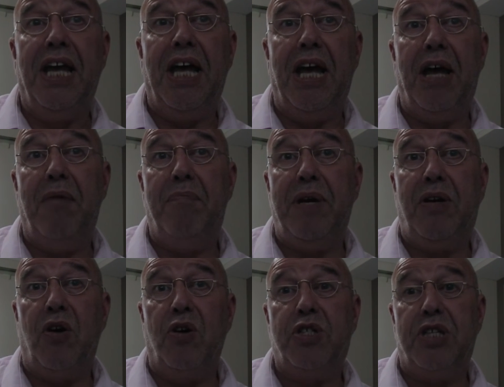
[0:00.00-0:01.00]
Uh,
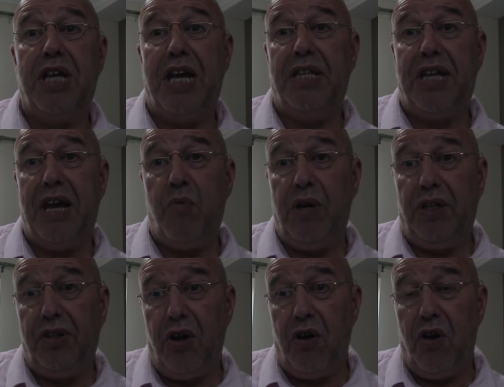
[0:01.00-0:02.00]
because they, they
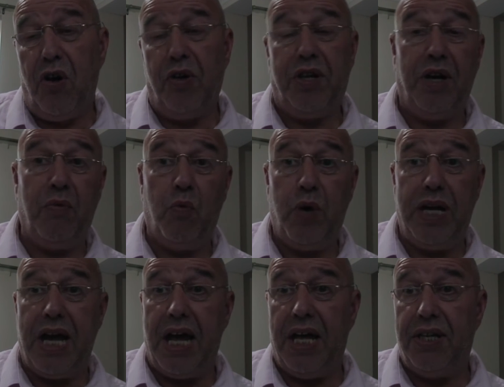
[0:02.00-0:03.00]
will know that
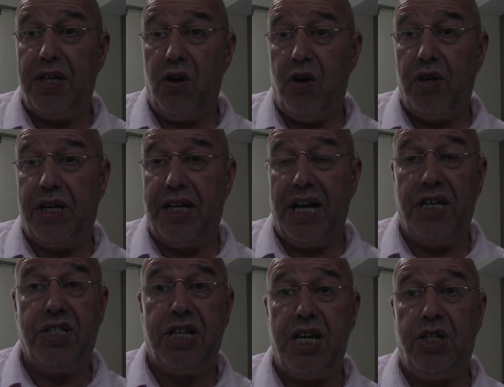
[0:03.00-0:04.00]
we are the
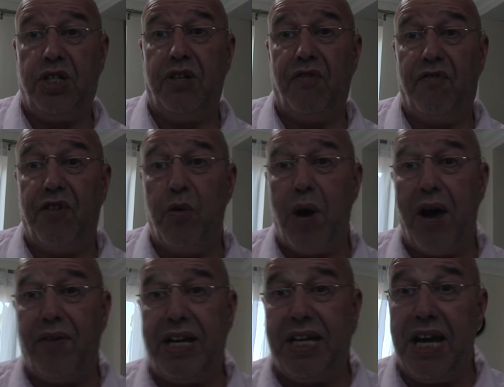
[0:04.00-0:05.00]
organisation through
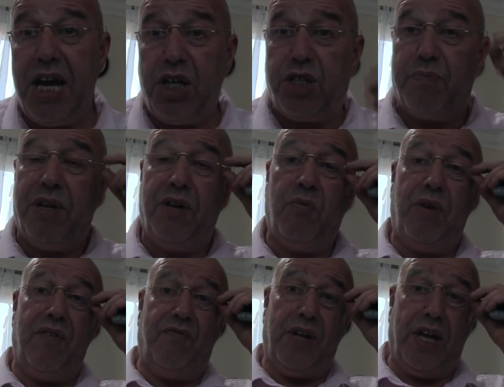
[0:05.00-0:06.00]
our engagement
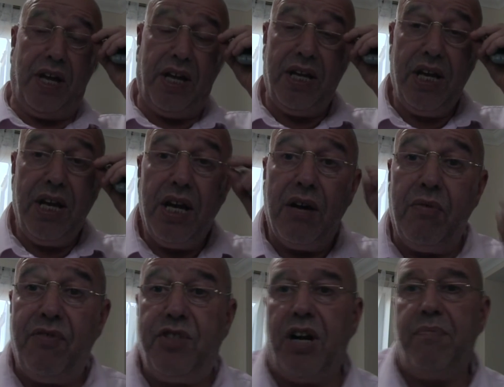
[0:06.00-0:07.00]
with uh,
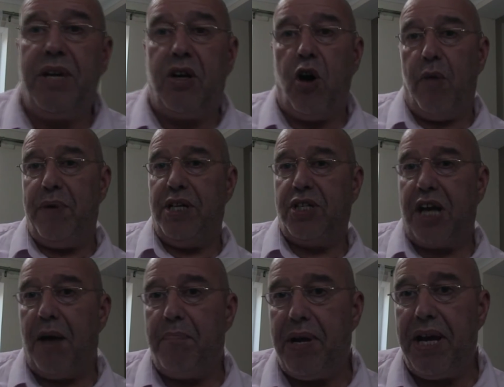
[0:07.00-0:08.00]
with Jeremy Corbyn's
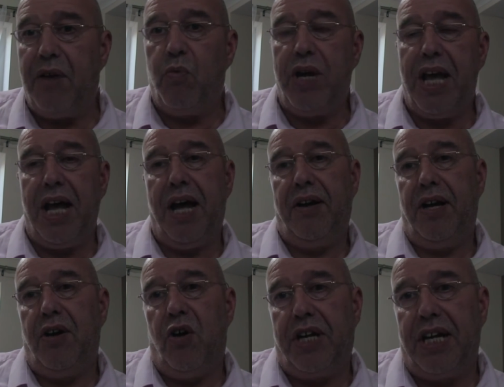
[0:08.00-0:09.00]
campaign. We are
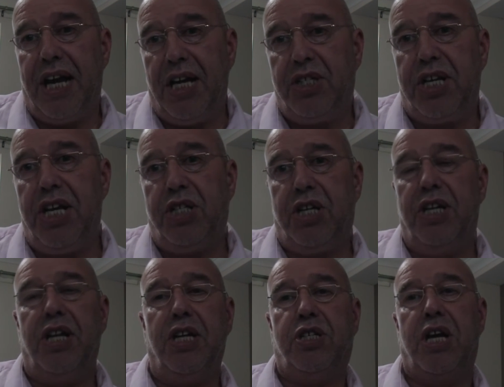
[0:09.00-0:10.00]
an
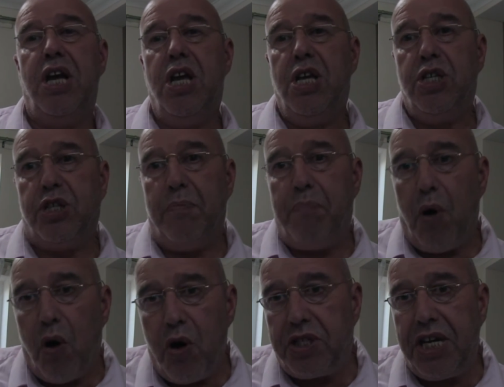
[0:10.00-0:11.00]
organisation that's
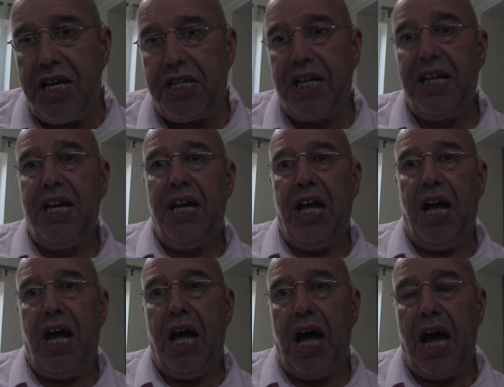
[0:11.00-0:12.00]
supported
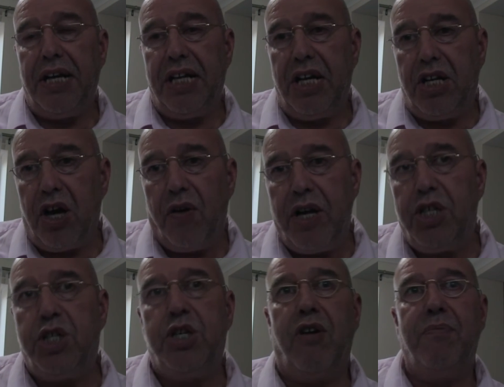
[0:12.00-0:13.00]
uh, and
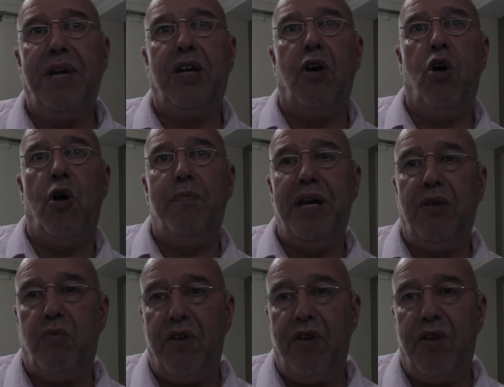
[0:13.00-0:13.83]
encouraged Jeremy Corbyn.